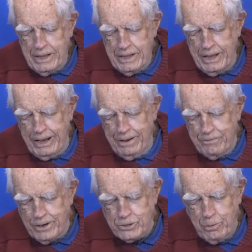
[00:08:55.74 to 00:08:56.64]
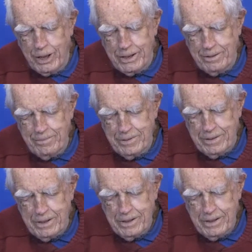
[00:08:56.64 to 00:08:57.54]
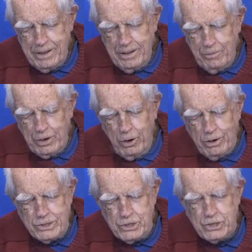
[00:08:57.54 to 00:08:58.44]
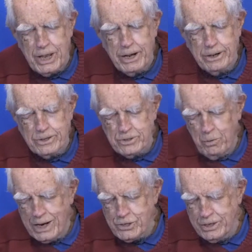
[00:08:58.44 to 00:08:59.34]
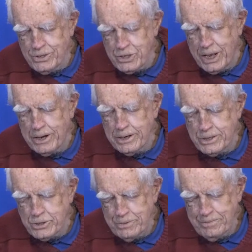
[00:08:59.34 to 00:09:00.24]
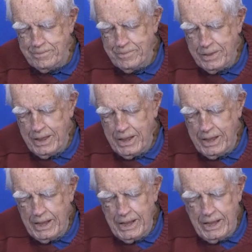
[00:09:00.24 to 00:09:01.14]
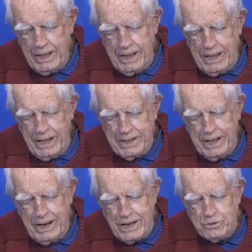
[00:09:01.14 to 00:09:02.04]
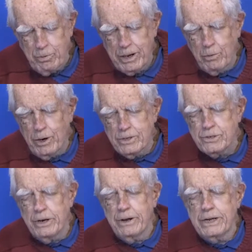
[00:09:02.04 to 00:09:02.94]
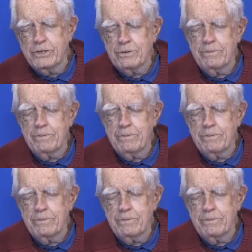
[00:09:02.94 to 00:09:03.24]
The first one were known as the Senators, the Washington Senators. And they last won a World Series